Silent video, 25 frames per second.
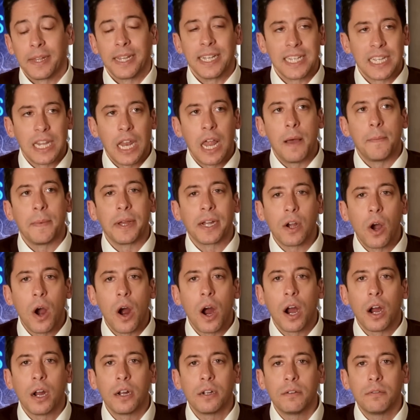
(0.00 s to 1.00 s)
Islamic
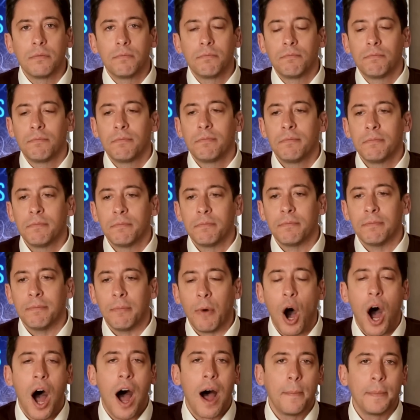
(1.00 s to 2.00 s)
art,
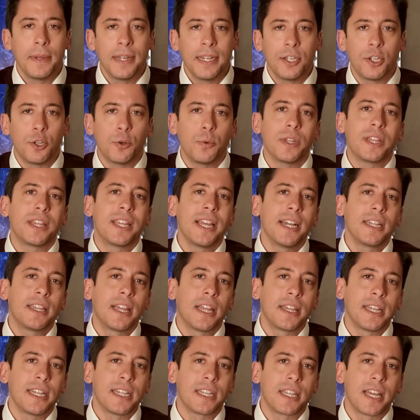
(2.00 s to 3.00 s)
Muhammad, you would think
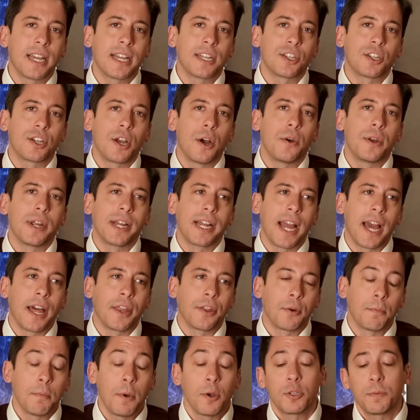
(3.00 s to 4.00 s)
that these things go
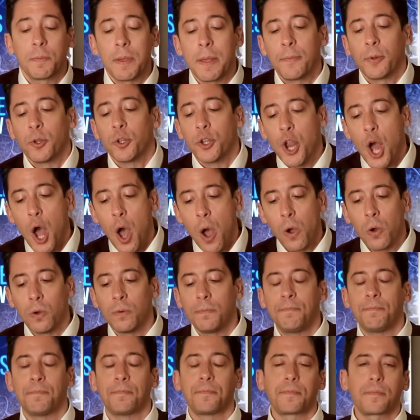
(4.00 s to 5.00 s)
together. Most people
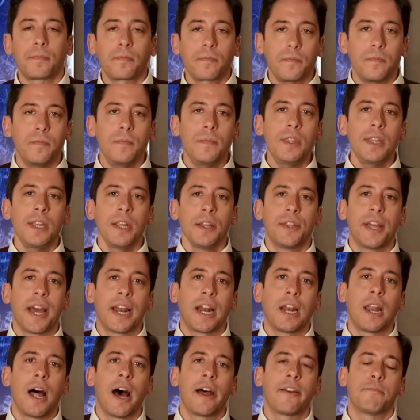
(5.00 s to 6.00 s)
know
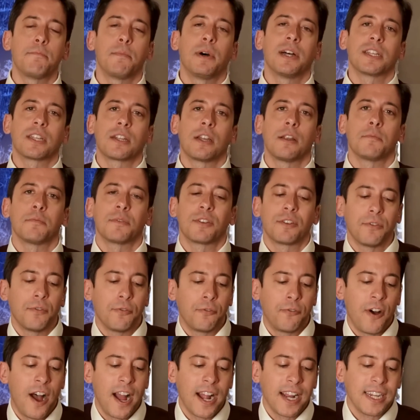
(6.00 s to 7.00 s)
that a lot of Muslims
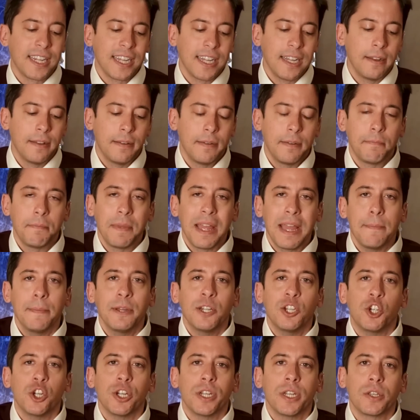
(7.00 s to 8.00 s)
find
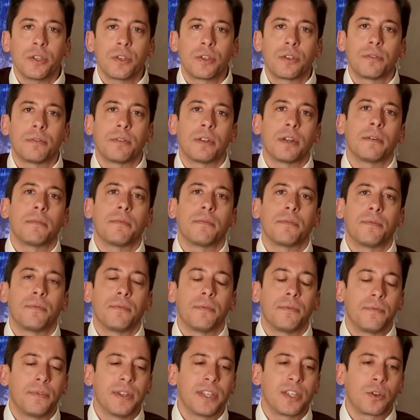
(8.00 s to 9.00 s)
images,
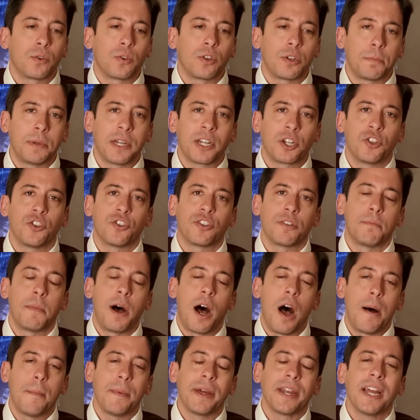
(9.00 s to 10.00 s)
physical depictions of
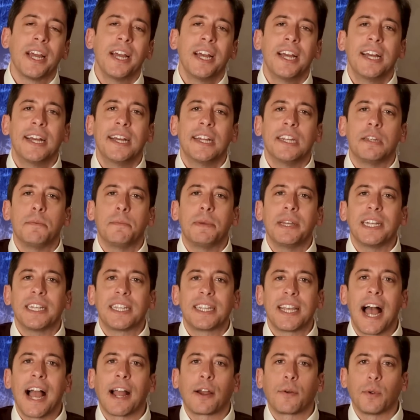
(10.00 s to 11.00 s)
Muhammad to be
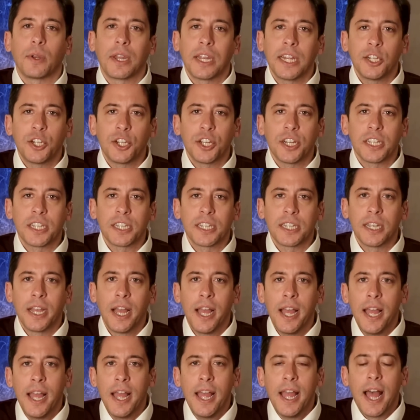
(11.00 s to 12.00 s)
sacrilegious.
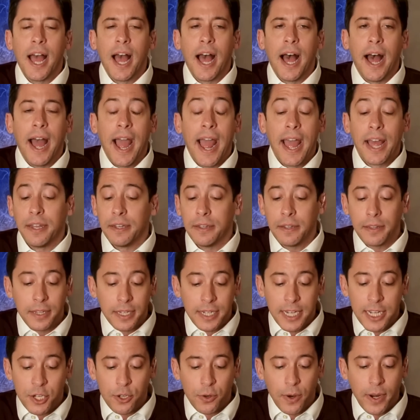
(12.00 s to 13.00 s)
Uh, and
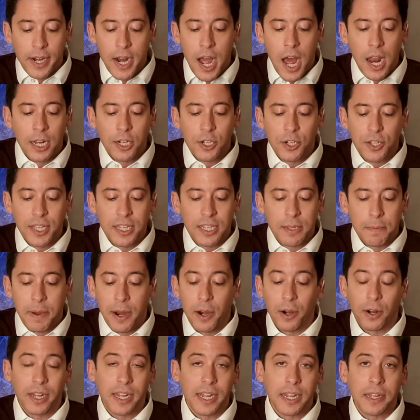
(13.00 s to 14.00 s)
the teacher acknowledged this.
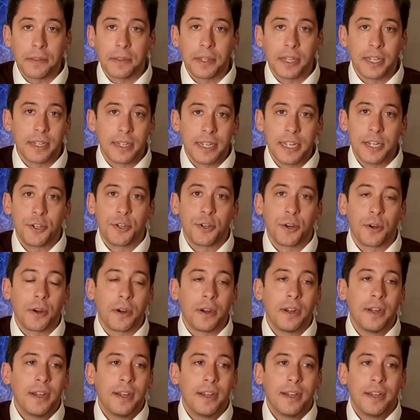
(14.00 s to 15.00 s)
Apparently, the
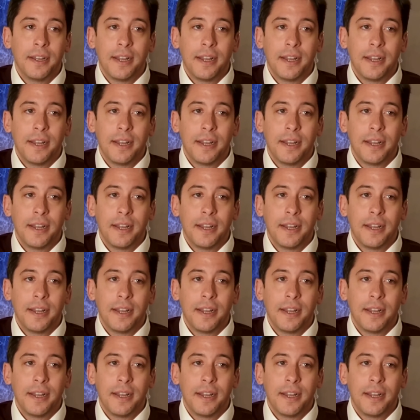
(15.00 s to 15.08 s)
teacher